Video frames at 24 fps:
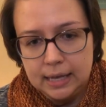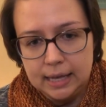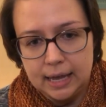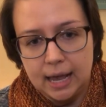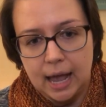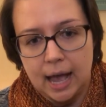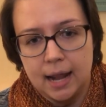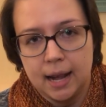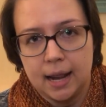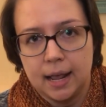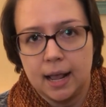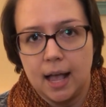he
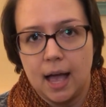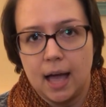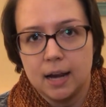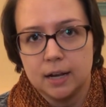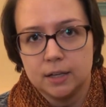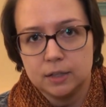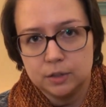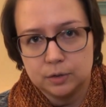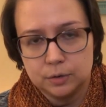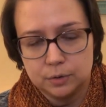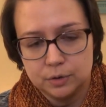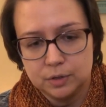kind of got
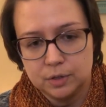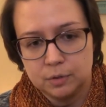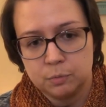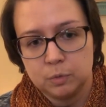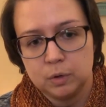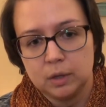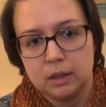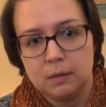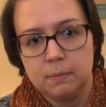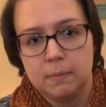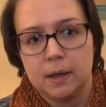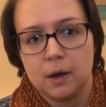us through some
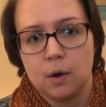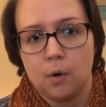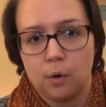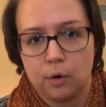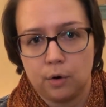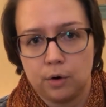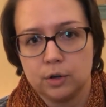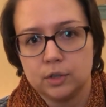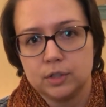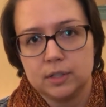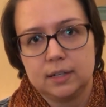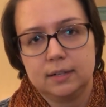really big
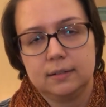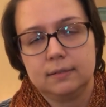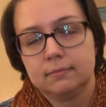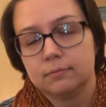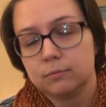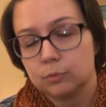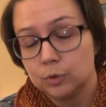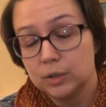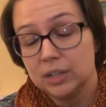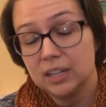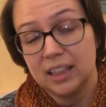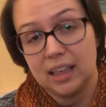orders and
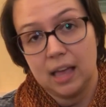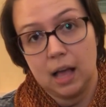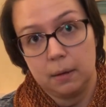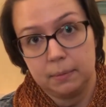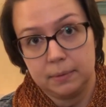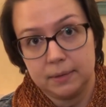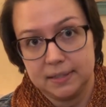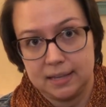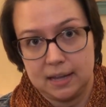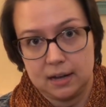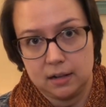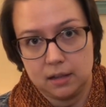really
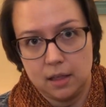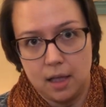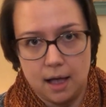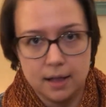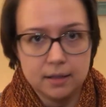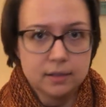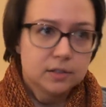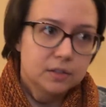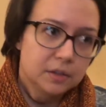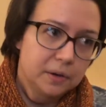helped us out a lot.